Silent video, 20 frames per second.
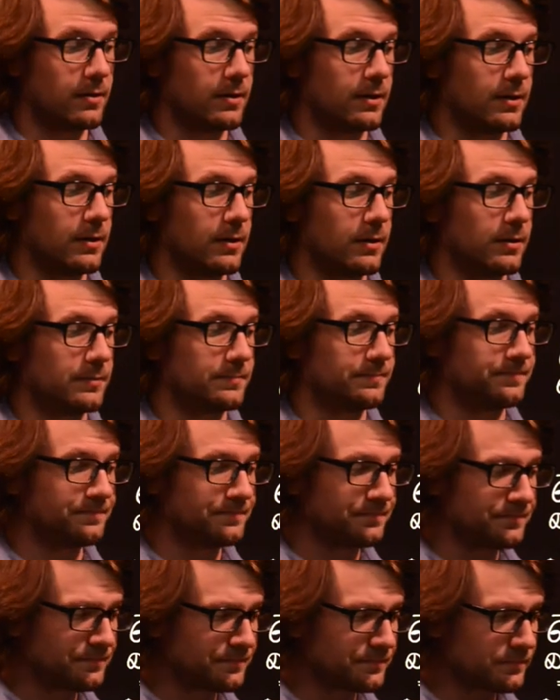um,
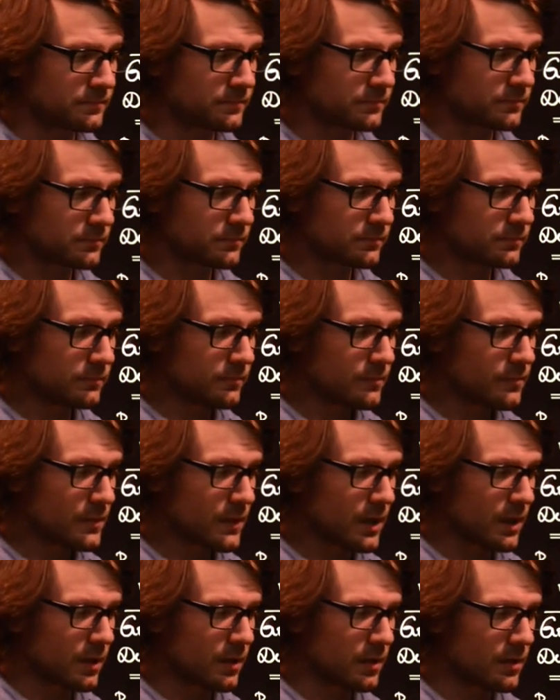
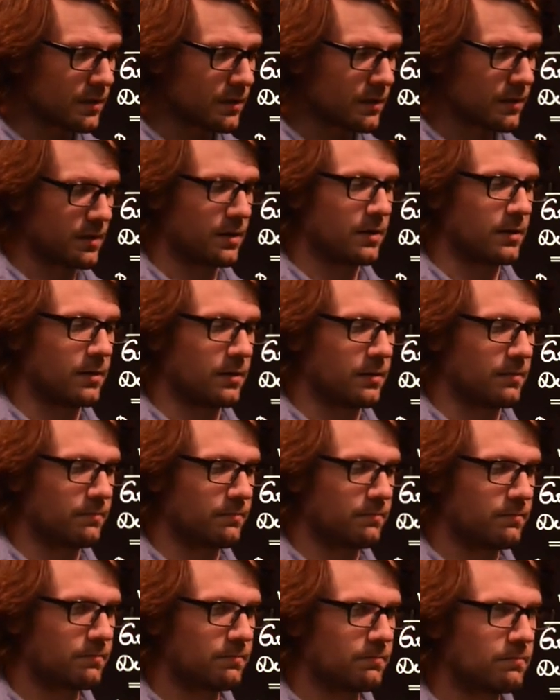
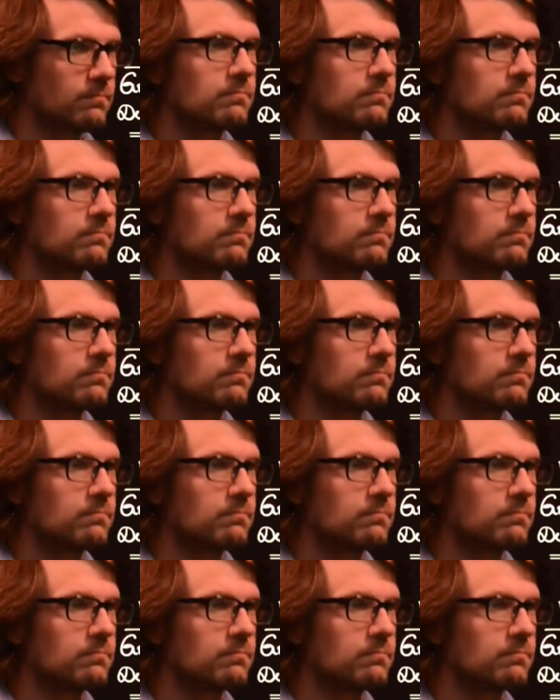um,